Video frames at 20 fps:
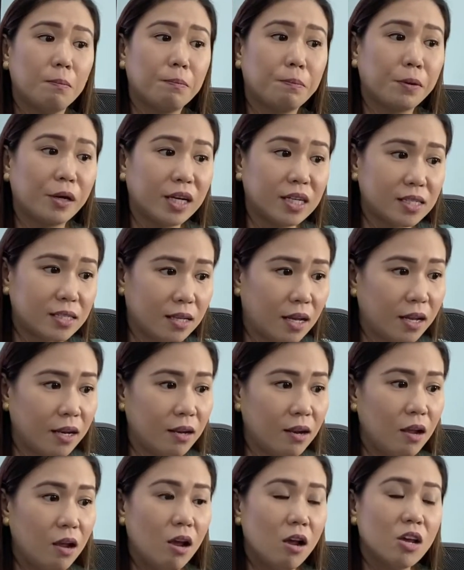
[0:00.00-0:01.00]
person,
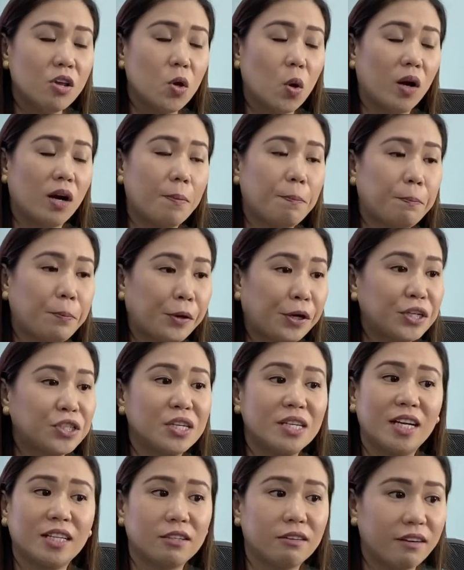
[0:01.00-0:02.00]
you're a
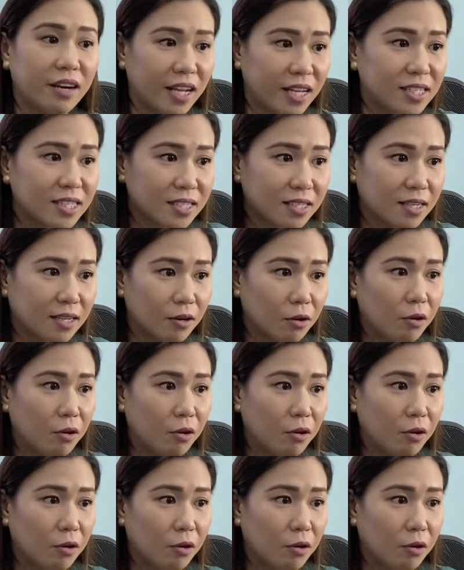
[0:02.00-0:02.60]
person at risk,